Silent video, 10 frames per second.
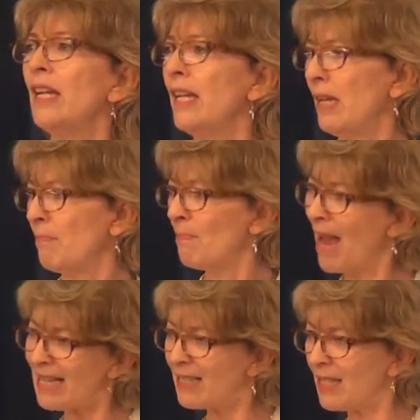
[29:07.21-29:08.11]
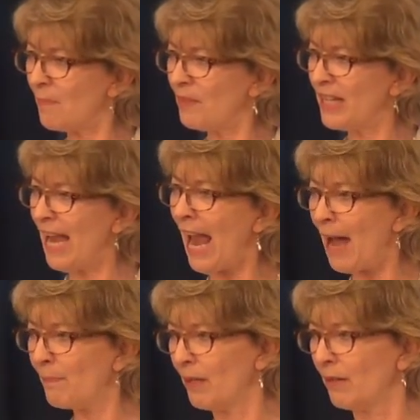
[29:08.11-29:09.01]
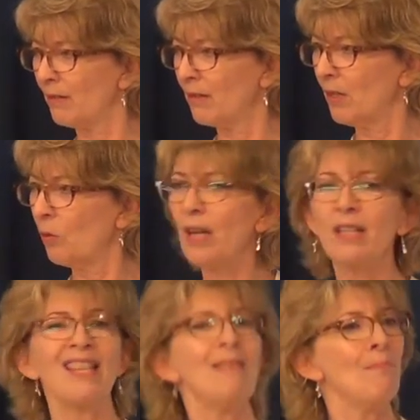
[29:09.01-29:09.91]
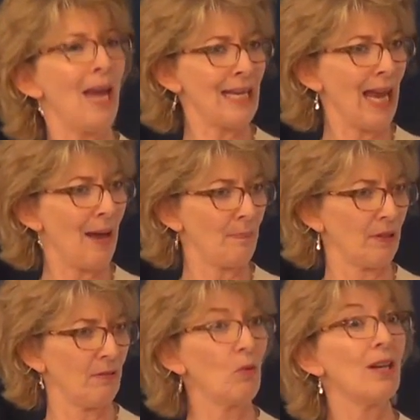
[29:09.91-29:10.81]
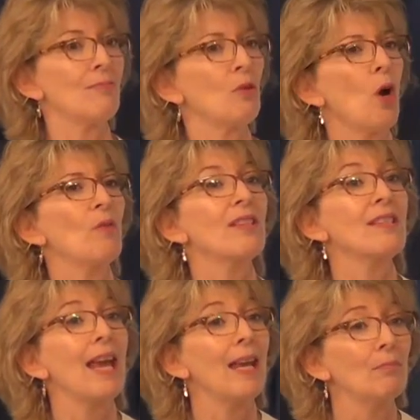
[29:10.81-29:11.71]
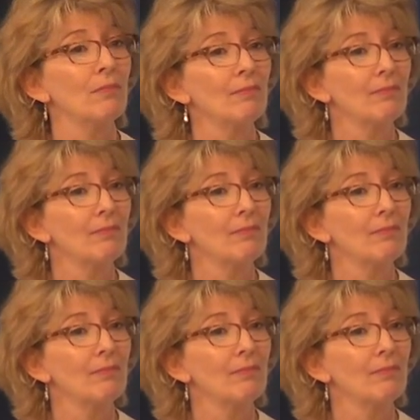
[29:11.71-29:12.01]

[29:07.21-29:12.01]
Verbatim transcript: He makes something happen what does he make happen? What, is, what was his name?